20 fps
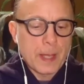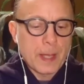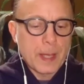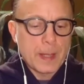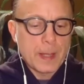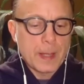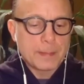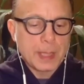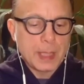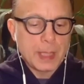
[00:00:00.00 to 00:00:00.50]

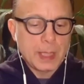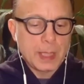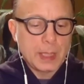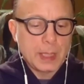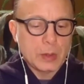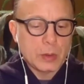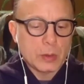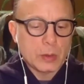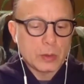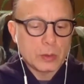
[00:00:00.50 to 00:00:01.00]

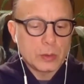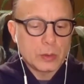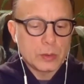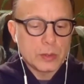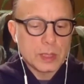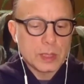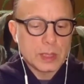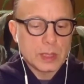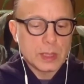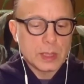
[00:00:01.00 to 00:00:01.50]
obtaining or
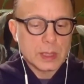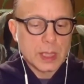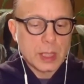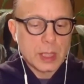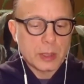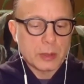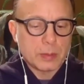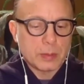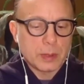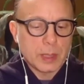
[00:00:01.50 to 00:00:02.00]
losing
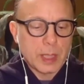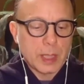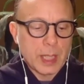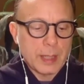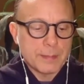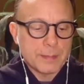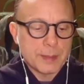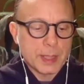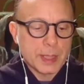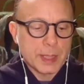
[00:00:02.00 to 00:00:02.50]
desirable
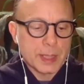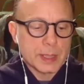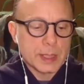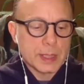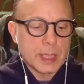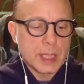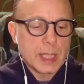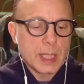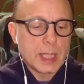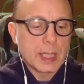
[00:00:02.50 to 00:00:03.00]
objects
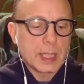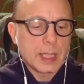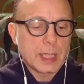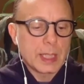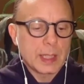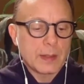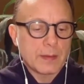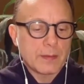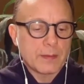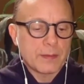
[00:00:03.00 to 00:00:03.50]

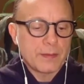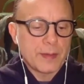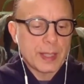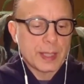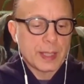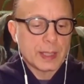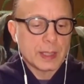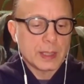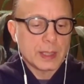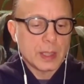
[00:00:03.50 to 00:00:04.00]
can
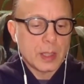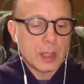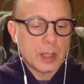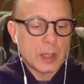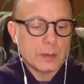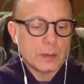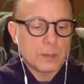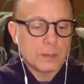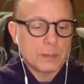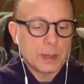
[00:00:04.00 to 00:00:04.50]
affect the
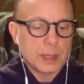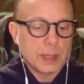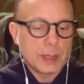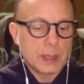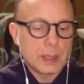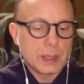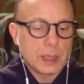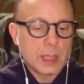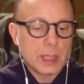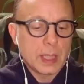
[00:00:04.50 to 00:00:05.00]
heartbeat
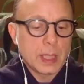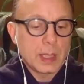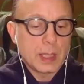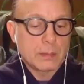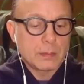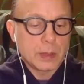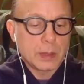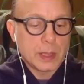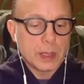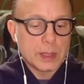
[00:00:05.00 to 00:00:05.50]

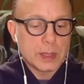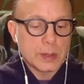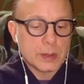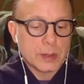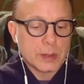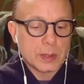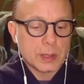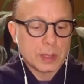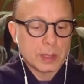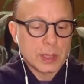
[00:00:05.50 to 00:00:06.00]
and blood
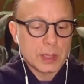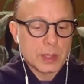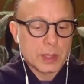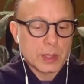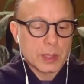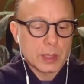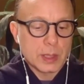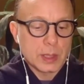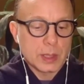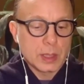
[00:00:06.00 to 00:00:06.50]

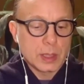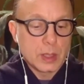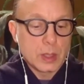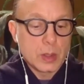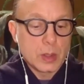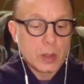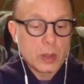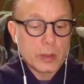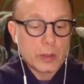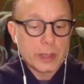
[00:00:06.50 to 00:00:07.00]
circulation,
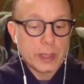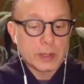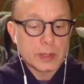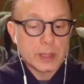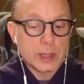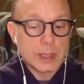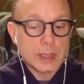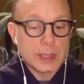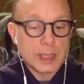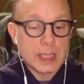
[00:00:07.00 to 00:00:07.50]
or
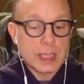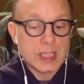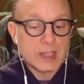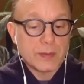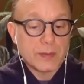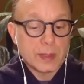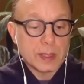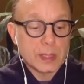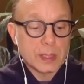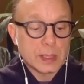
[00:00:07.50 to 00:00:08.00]
else intense
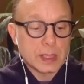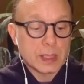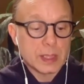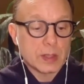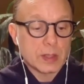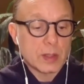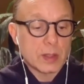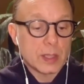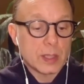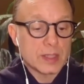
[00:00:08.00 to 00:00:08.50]
feelings can
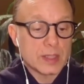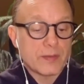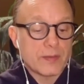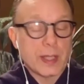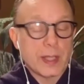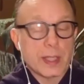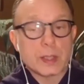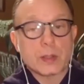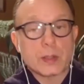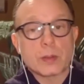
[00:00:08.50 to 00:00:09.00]
cause
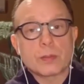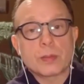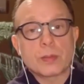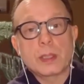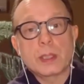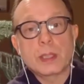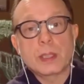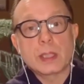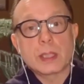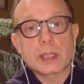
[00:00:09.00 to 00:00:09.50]
faster
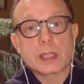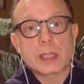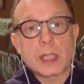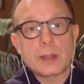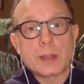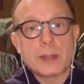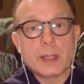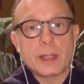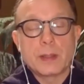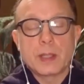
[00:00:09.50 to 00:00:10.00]
breathing,
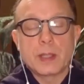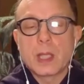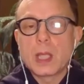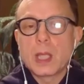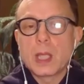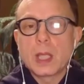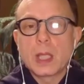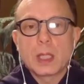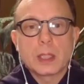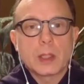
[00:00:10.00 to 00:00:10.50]
etc.
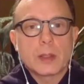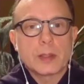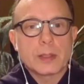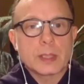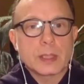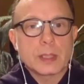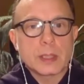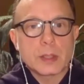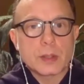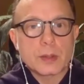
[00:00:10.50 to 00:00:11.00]
Now,
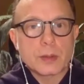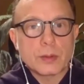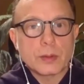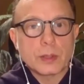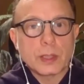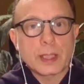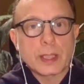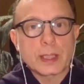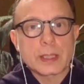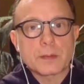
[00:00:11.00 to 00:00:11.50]
isn't this true?
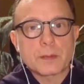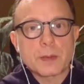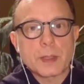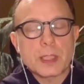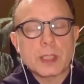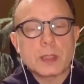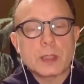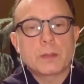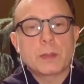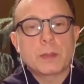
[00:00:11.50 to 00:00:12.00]
Like,
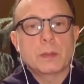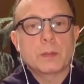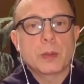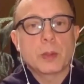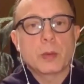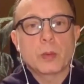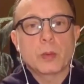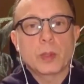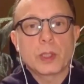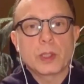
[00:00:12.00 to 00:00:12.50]
especially
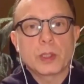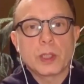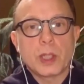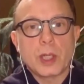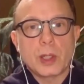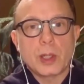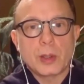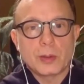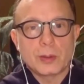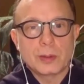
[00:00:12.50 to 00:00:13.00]
people we
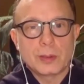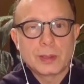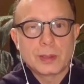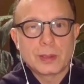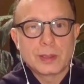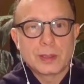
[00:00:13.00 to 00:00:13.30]
know,